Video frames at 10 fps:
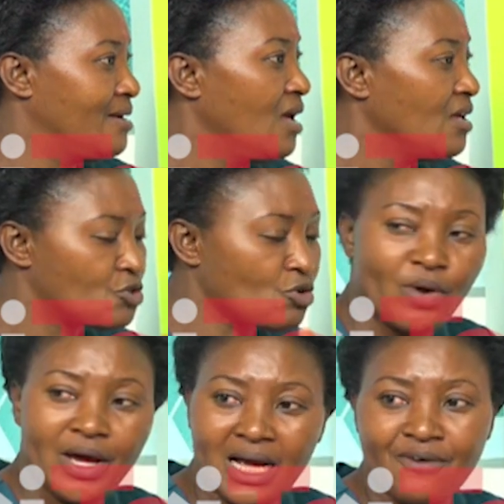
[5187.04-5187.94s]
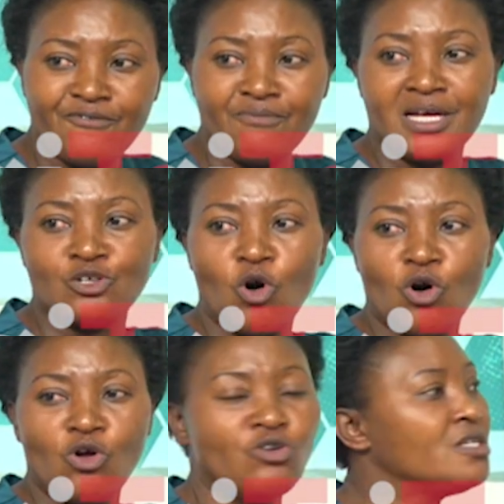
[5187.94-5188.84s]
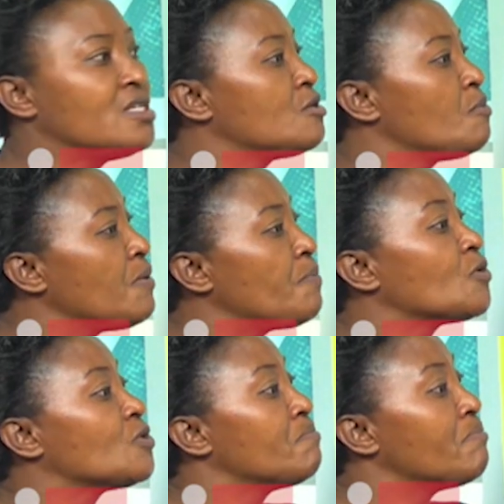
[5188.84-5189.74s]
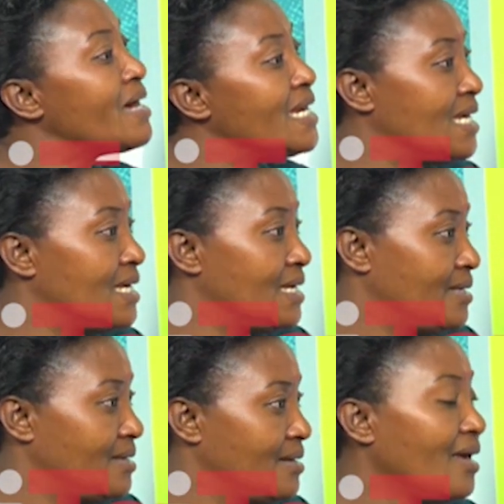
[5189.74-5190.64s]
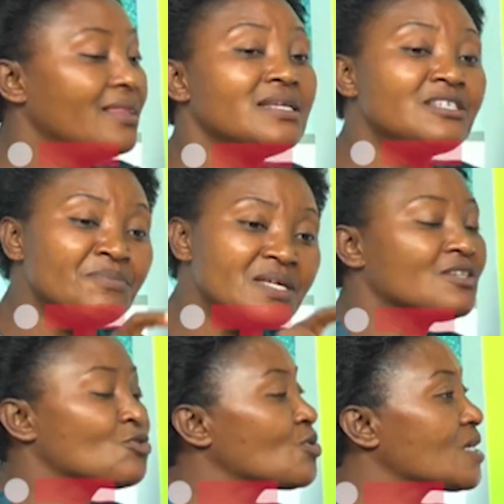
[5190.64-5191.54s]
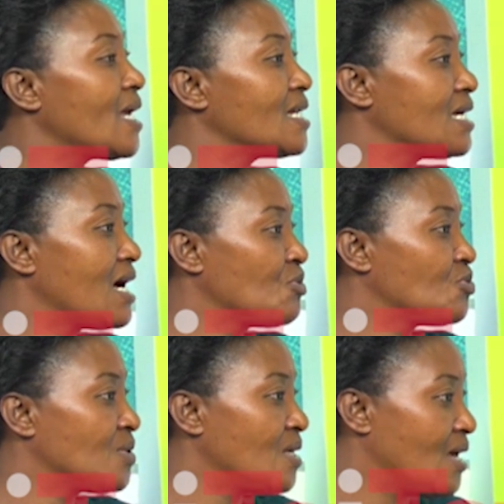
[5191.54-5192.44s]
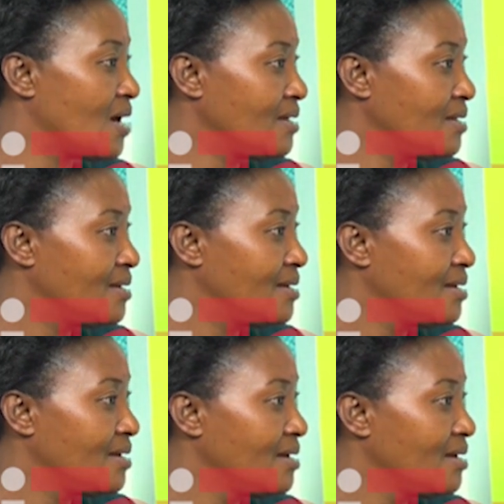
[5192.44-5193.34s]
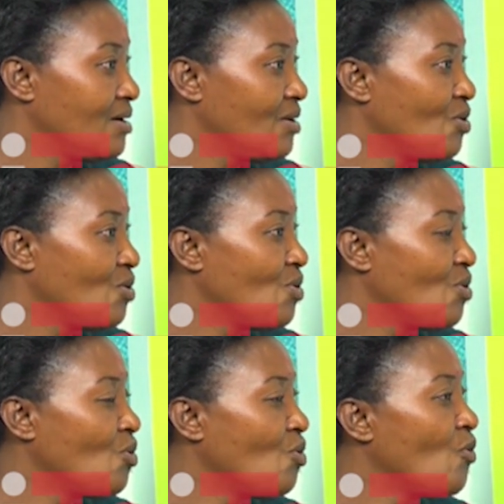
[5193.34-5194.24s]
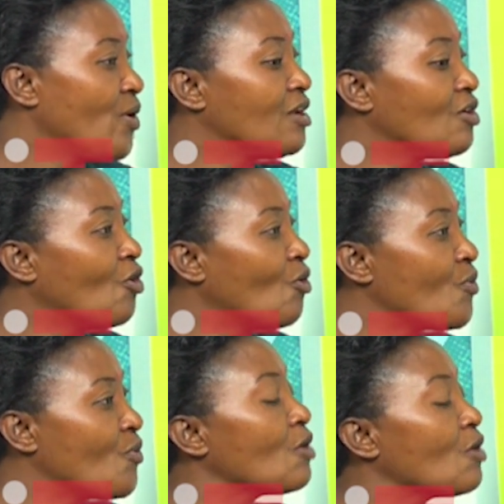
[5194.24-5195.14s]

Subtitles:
So when government holds people's money, that means the society out there will go without